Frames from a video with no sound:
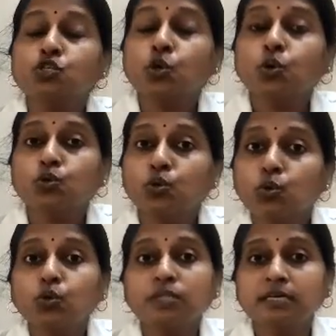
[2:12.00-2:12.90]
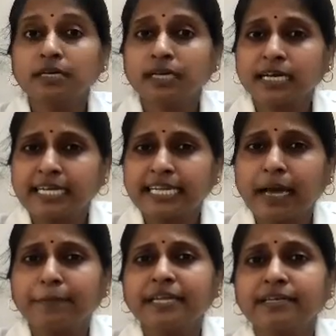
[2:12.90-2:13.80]
So through the
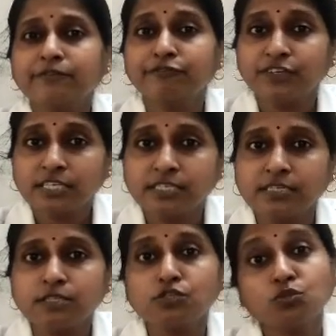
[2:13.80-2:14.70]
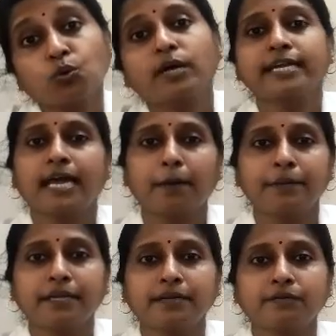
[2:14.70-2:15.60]
contaminated feces, through
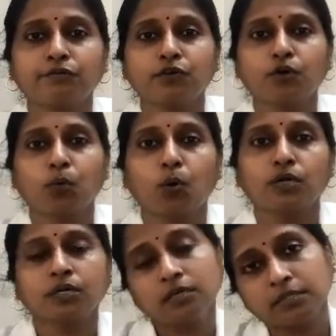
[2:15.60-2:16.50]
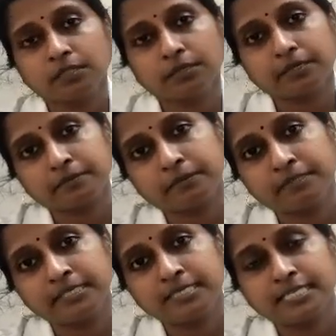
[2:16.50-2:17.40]
contaminated food or water, the
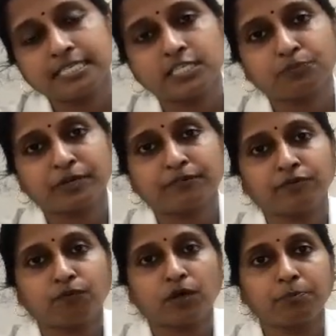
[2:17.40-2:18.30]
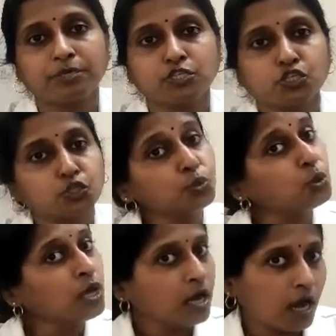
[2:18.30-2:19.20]
disease is spread from one person
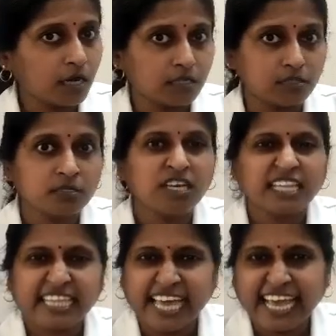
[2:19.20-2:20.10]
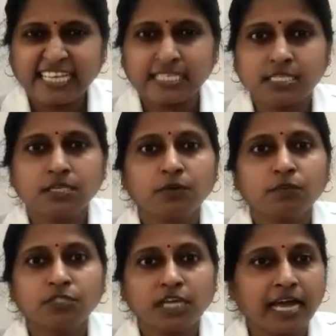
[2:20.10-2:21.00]
to another. The eggs
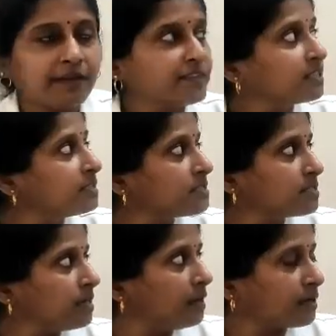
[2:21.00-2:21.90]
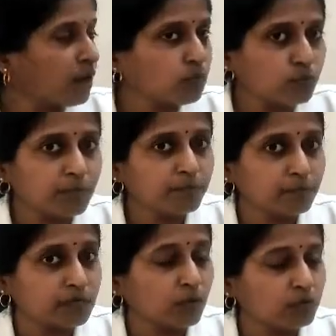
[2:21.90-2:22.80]
which are having this
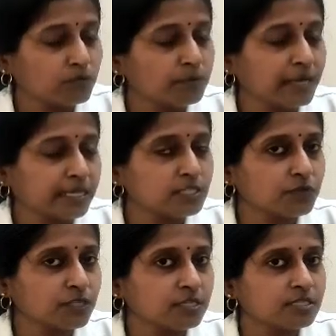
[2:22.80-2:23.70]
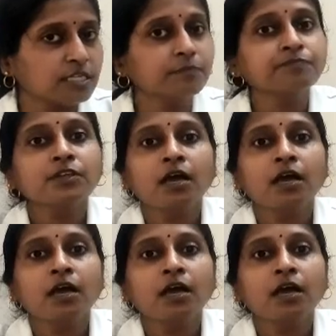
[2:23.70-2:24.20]
roundworm eggs, when you are seeing,